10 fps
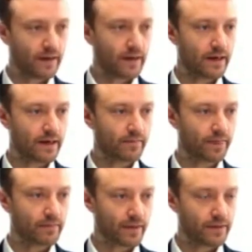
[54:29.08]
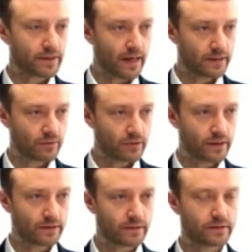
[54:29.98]
But this case
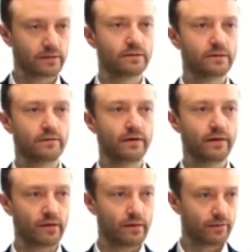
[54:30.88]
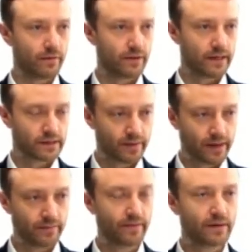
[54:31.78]
resulted favorably for the taxpayer.